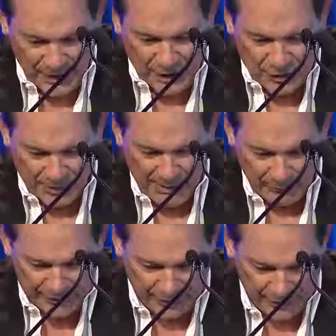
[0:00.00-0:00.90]
To
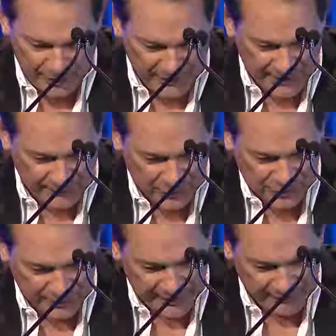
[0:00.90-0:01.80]
commemorate the 30th
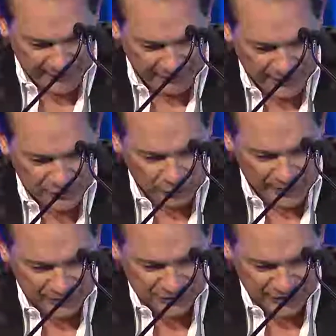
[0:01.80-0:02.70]
anniversary of the Federal Rare
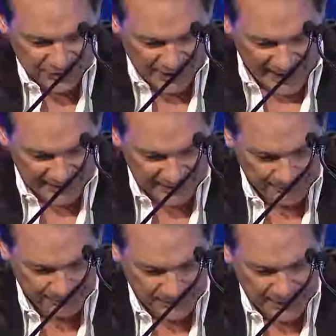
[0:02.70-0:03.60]
Disease Act,
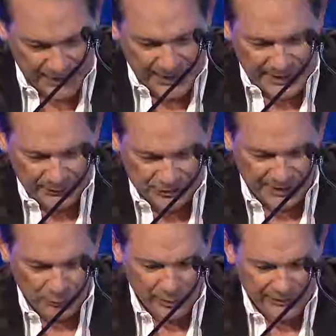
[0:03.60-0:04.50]
he was
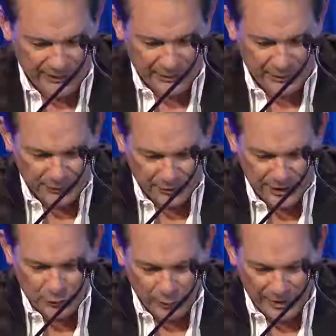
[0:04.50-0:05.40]
named one of the
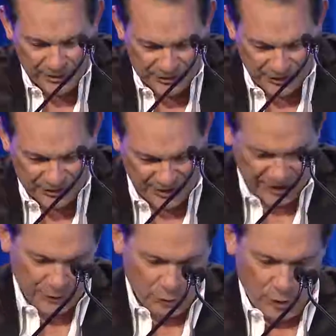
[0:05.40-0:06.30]
30 Rare Disease
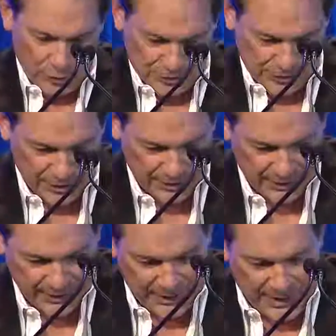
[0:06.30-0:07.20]
Heroes
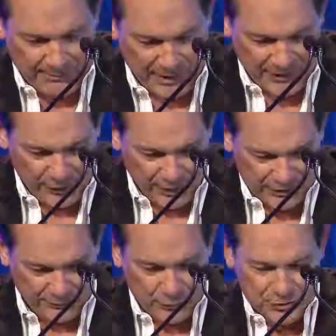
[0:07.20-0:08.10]
by the U.S.
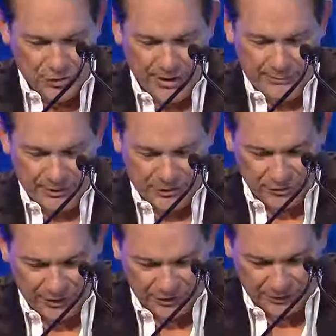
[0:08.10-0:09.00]
Food and Drug
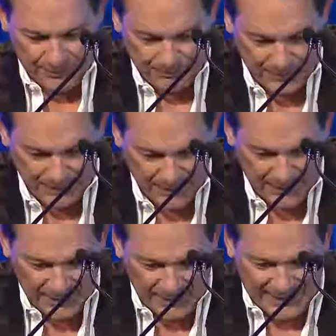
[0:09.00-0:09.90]
Administration.
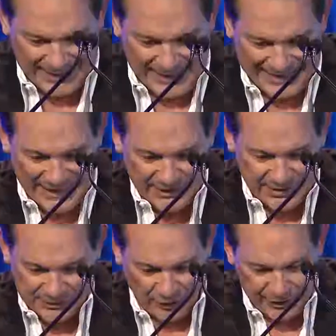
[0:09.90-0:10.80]
In
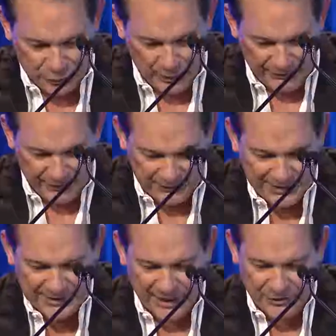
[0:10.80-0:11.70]

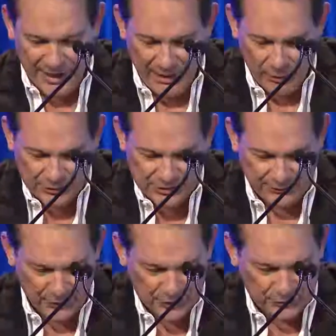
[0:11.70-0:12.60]
2015, Dr. Howell was the
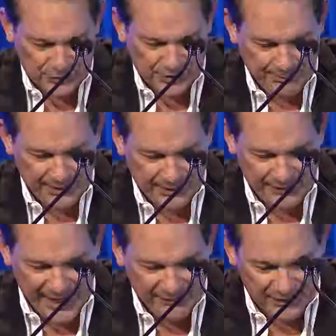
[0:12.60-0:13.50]
first recipient of the
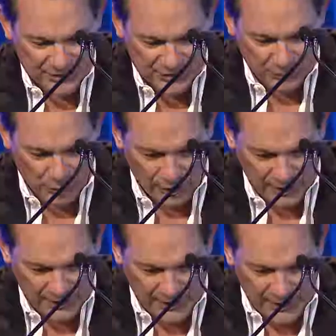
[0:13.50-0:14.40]
Advocacy Award
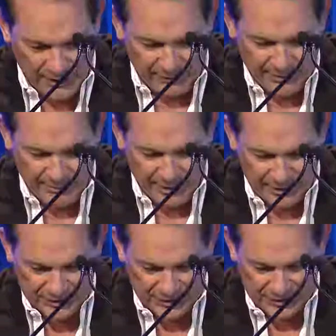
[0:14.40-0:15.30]
from the
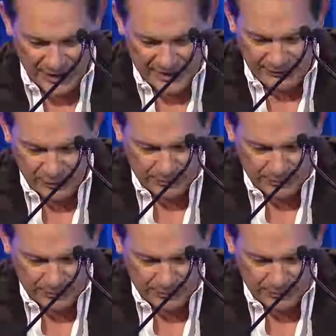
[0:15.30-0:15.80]
American Society of Human